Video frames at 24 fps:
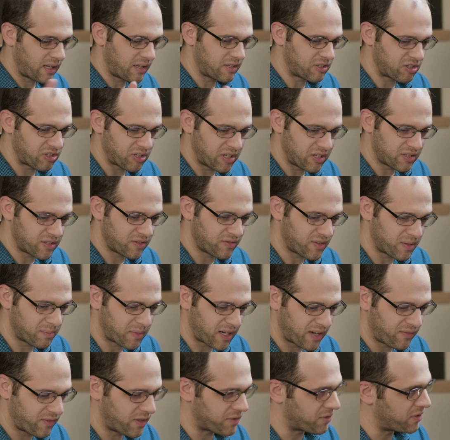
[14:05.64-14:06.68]
each of them
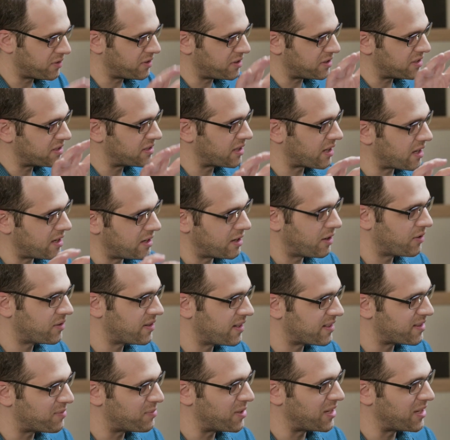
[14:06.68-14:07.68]
have their own little sticky note at the